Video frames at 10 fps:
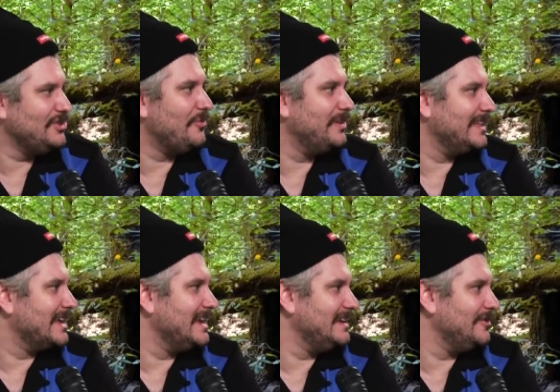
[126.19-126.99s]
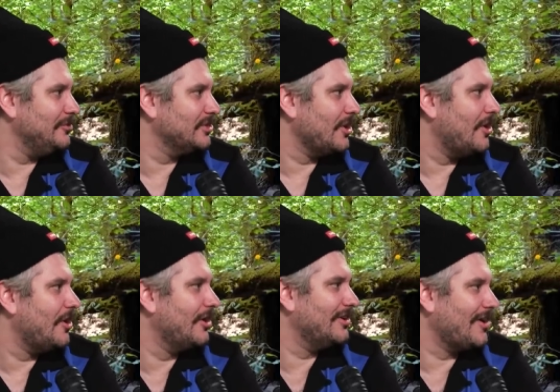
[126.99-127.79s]
you don't really hit it with a
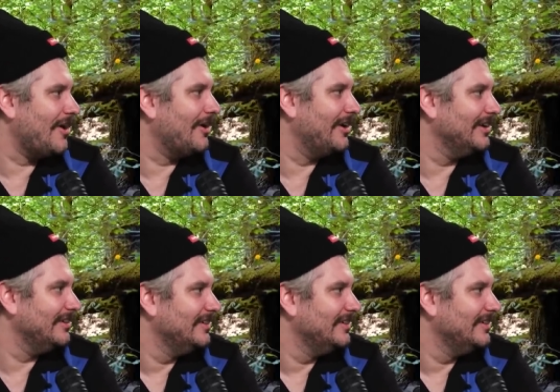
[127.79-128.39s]
hard R.